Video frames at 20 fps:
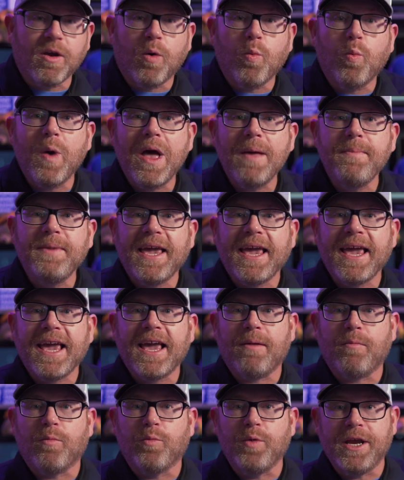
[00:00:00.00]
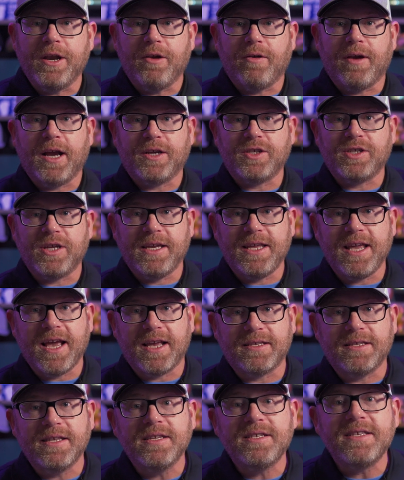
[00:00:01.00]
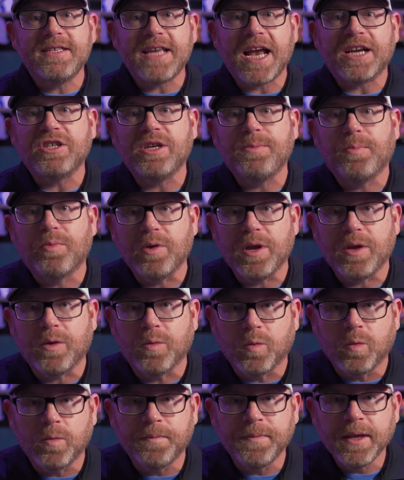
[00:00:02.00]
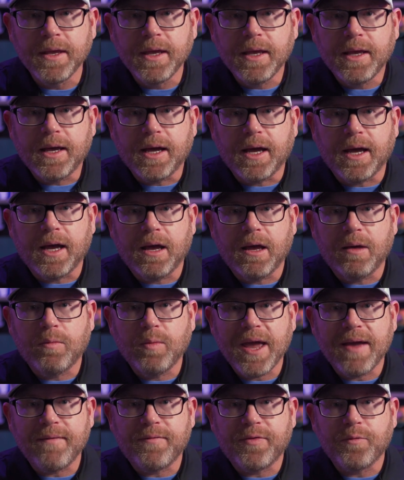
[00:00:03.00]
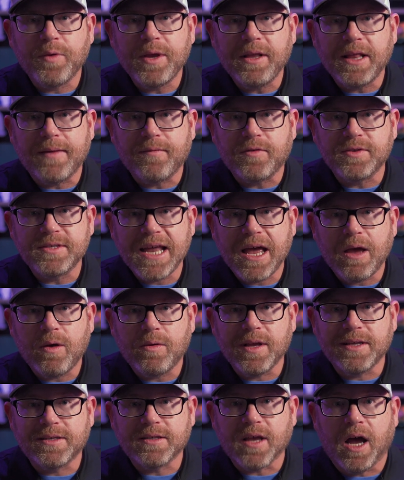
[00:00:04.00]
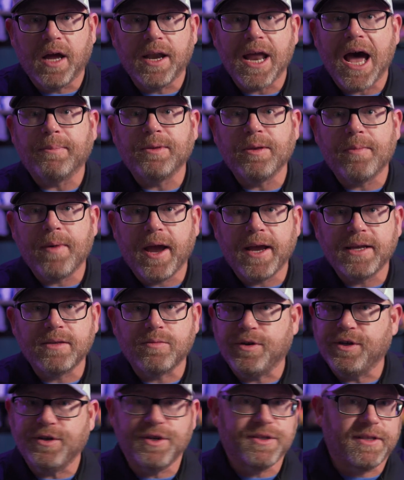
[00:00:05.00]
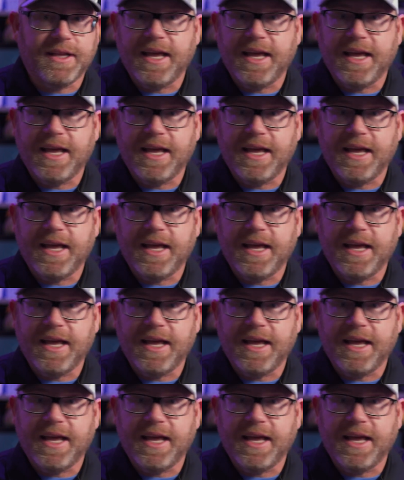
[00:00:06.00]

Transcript: A webcam redirection. Yes, this is actually pretty cool. We have 3 levels now. It's unoptimized, where you're just